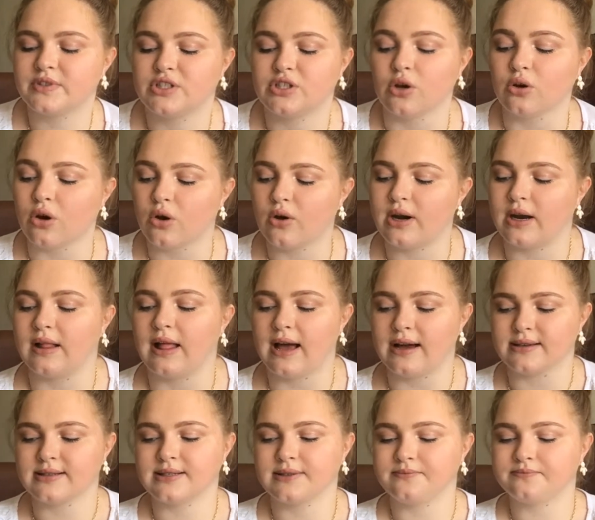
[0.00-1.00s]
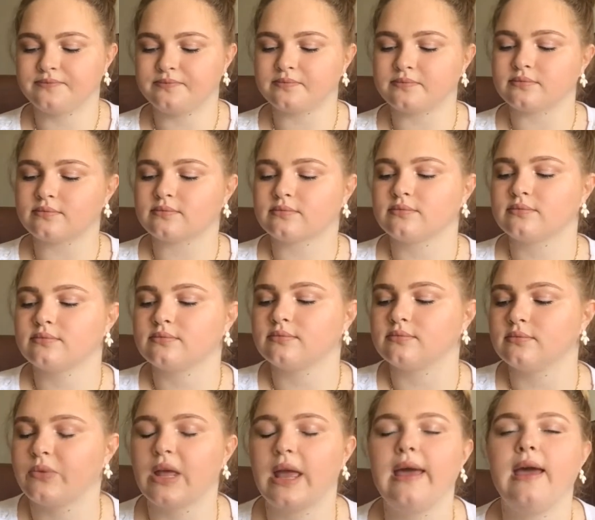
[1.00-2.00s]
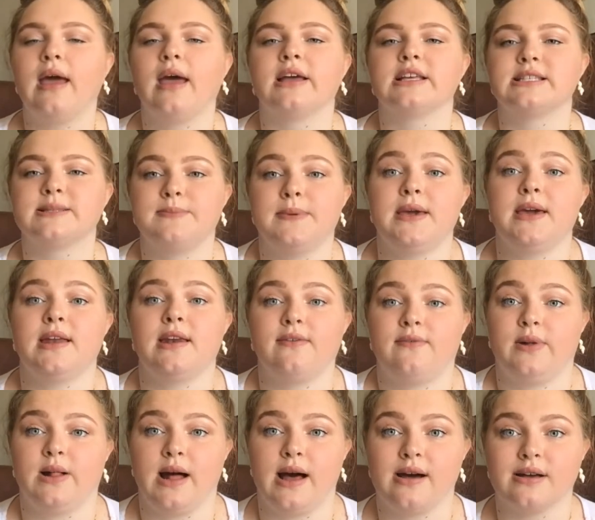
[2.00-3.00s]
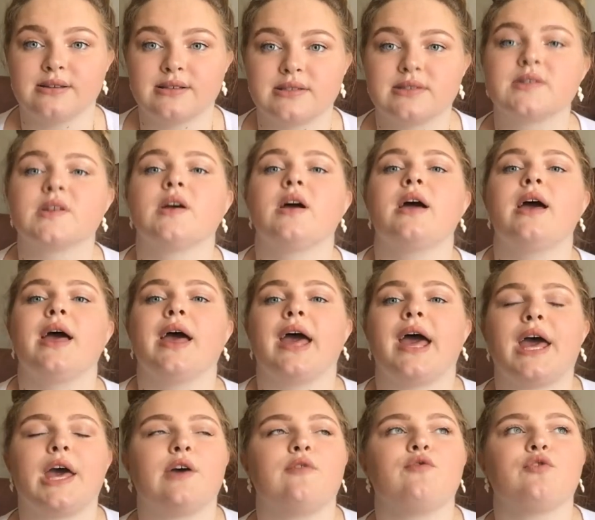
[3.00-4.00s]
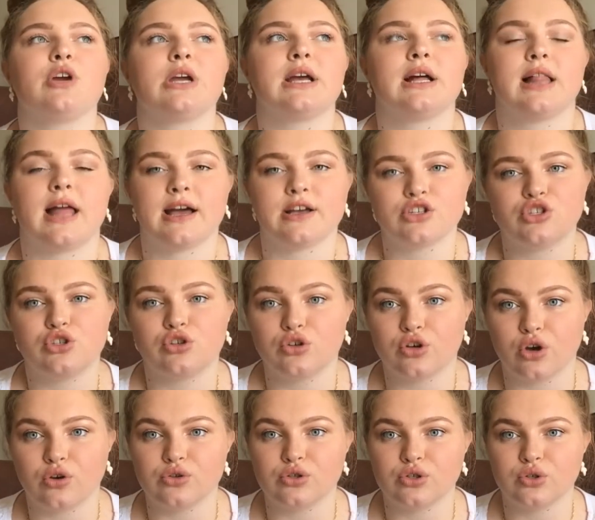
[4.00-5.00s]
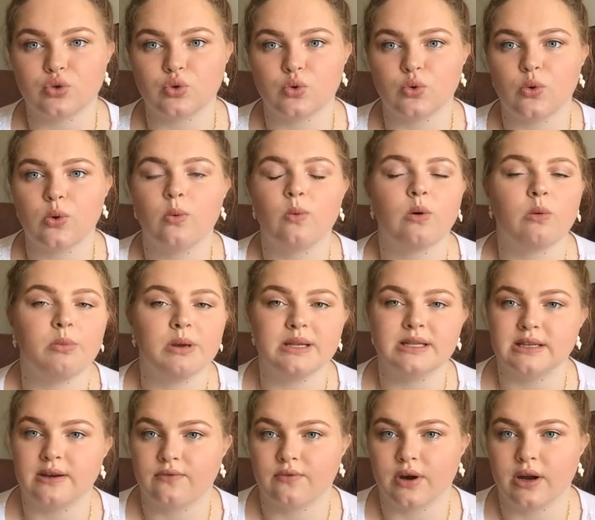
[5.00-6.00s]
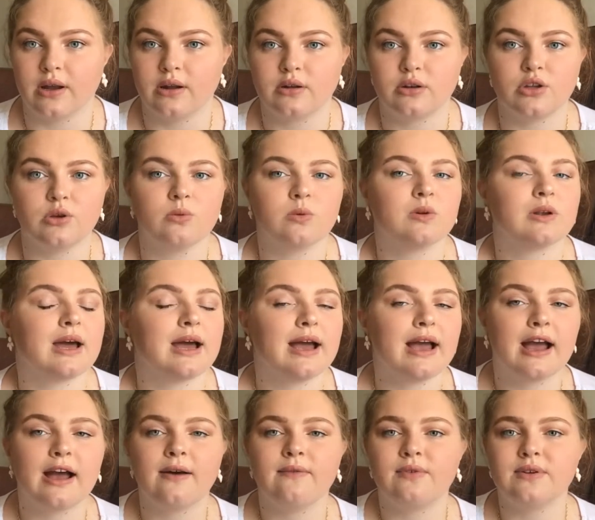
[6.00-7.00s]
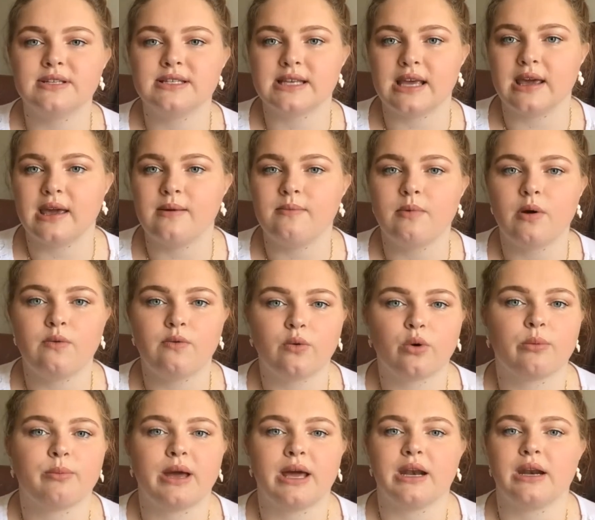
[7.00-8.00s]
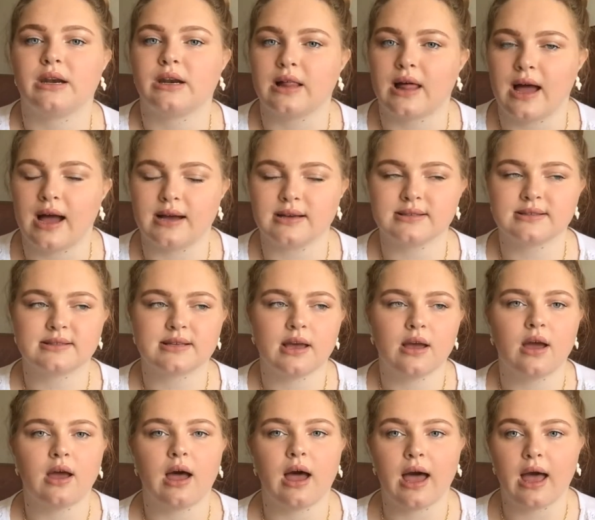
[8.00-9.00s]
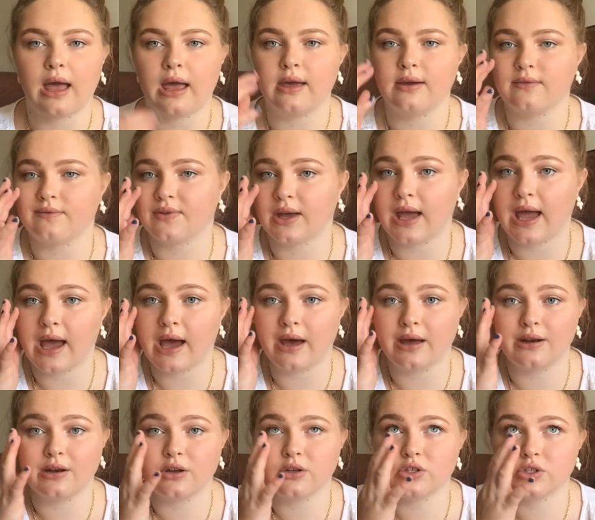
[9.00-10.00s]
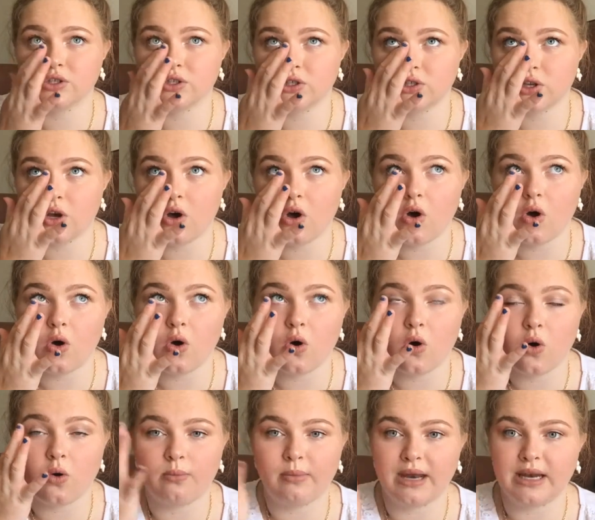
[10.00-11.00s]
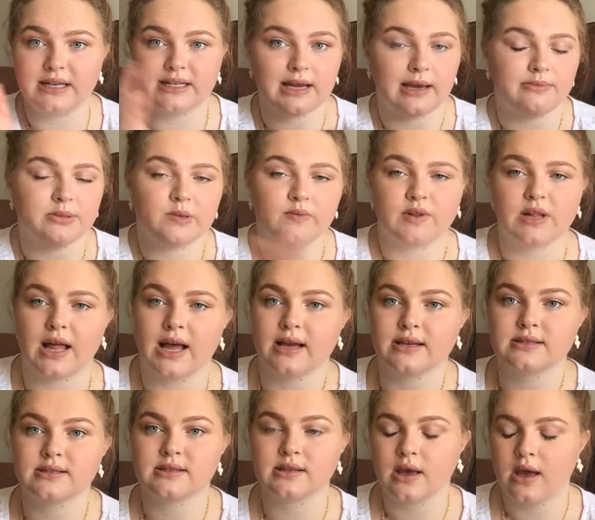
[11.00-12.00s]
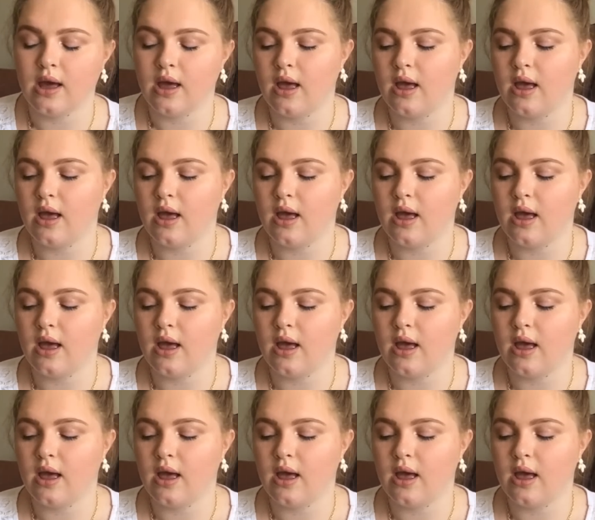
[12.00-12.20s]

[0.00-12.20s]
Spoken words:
So go to class. Speaking of class, every class you go to will be different. You will not have the same formatted class. I've had so many types of class.